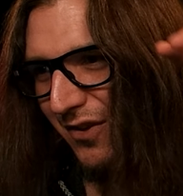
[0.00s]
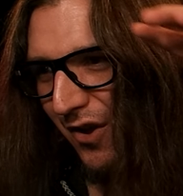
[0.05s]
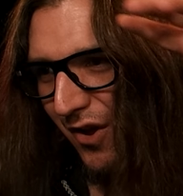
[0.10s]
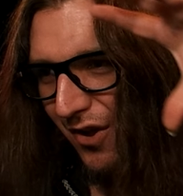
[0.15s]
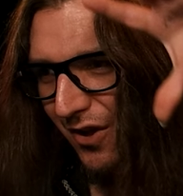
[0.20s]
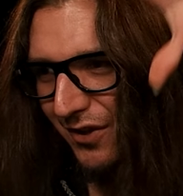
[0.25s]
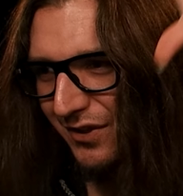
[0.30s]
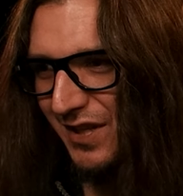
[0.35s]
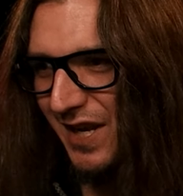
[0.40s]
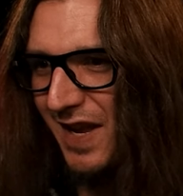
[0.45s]

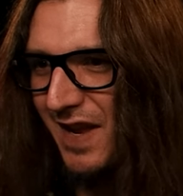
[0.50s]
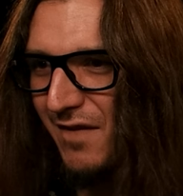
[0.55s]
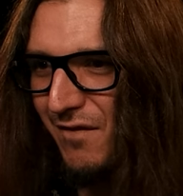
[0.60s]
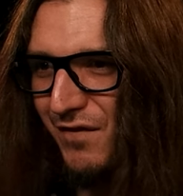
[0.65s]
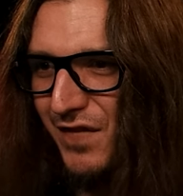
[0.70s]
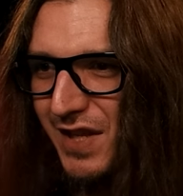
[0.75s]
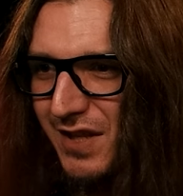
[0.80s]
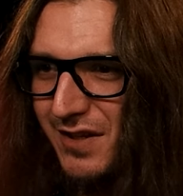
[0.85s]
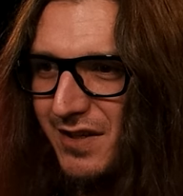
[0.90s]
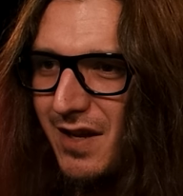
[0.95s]
all day
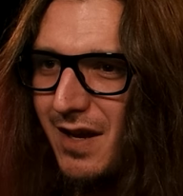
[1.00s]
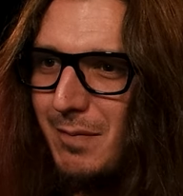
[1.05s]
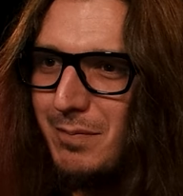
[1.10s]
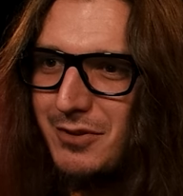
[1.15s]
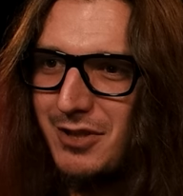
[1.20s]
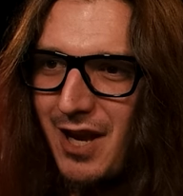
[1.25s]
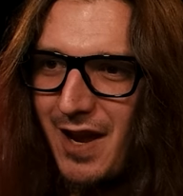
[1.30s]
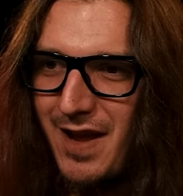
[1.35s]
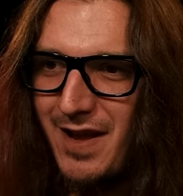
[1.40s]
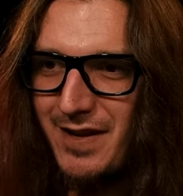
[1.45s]
filling up
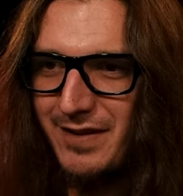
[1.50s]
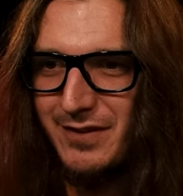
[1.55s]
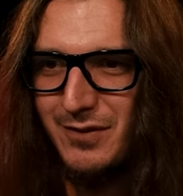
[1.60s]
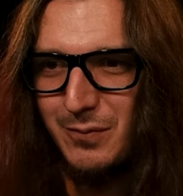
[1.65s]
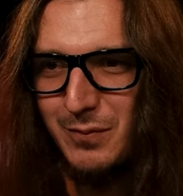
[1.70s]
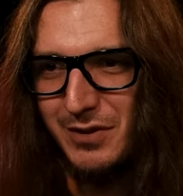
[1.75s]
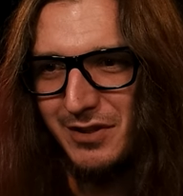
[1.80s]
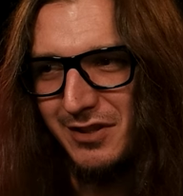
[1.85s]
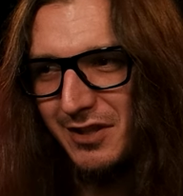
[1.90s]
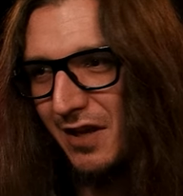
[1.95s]
tanks
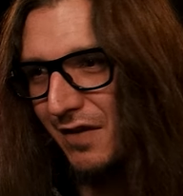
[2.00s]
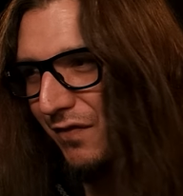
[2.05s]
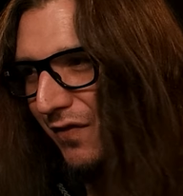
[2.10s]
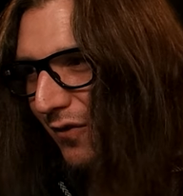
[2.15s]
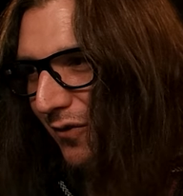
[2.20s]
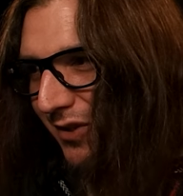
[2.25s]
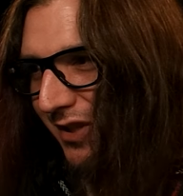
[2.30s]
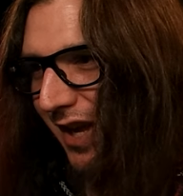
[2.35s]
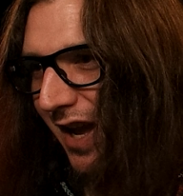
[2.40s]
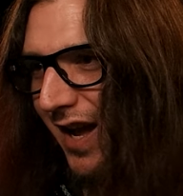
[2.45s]
with
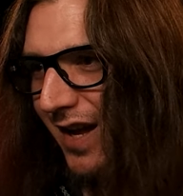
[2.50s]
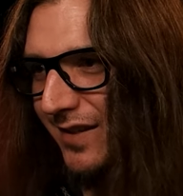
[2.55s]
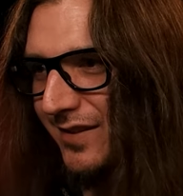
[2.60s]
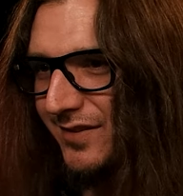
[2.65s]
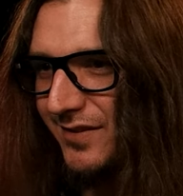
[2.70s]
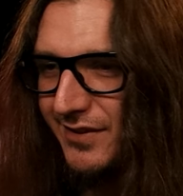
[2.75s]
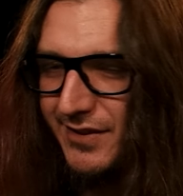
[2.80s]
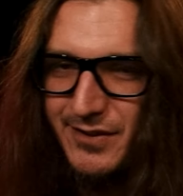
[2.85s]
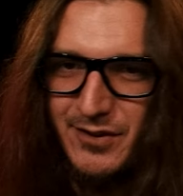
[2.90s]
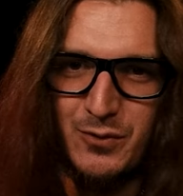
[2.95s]
different
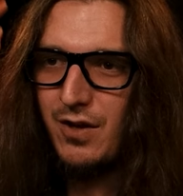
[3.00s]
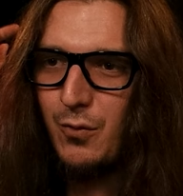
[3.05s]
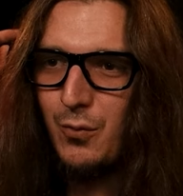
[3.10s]
gases.